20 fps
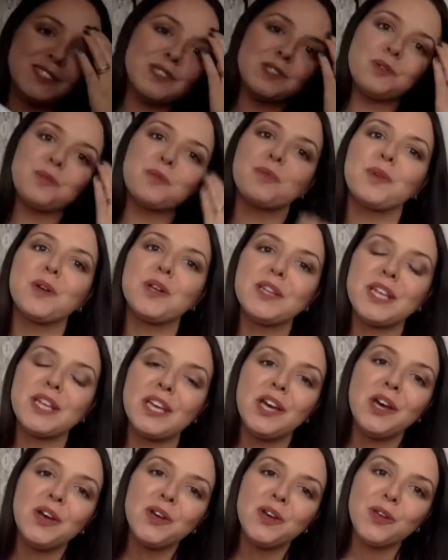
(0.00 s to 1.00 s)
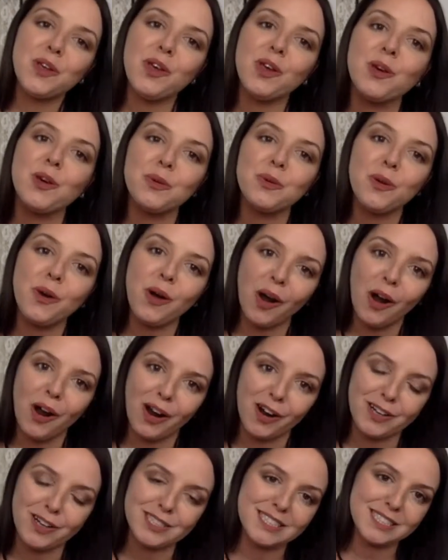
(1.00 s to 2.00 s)
is a really cute
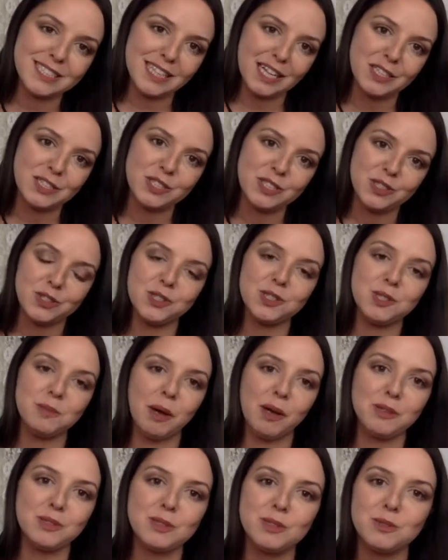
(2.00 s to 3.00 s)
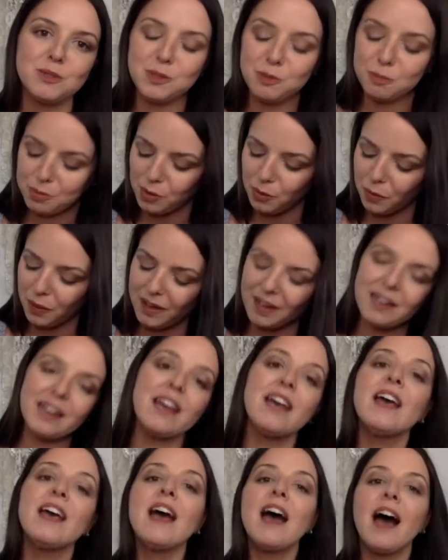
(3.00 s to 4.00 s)
card to send to your spouse who's deployed.
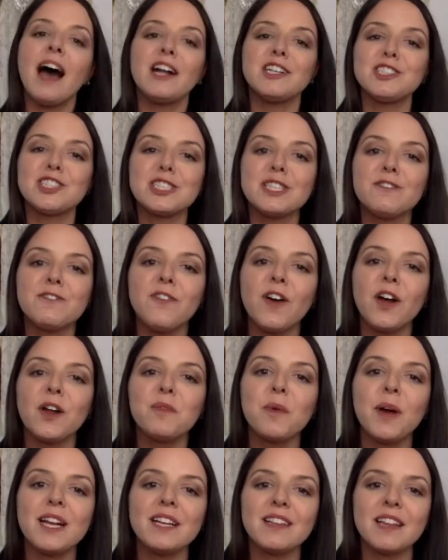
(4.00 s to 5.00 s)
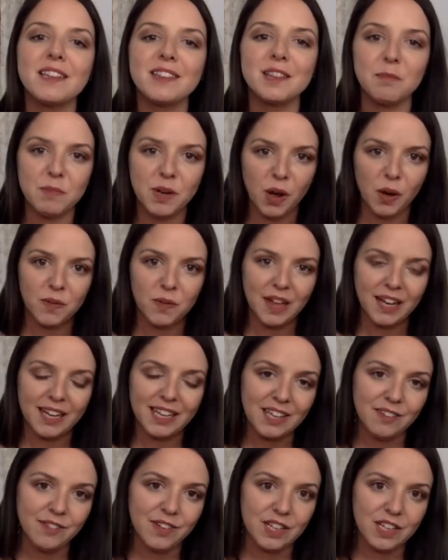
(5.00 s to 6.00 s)
Just a fun way to let them know that
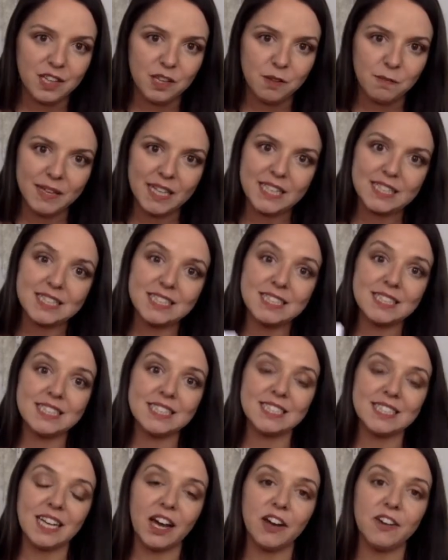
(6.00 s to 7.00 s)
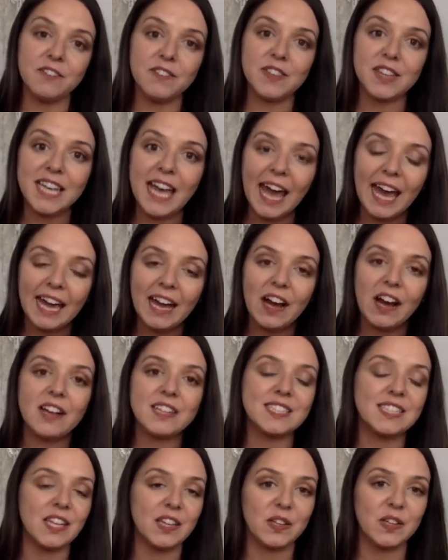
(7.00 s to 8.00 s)
even in the midst of the
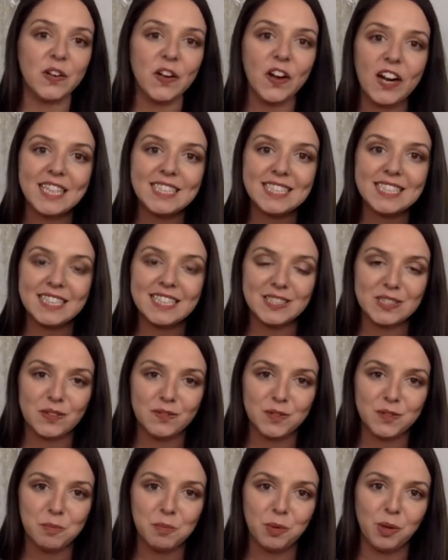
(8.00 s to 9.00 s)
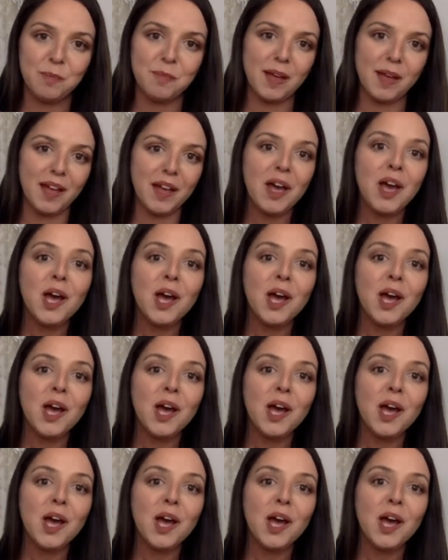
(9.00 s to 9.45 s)
chaos and the craziness of deployment,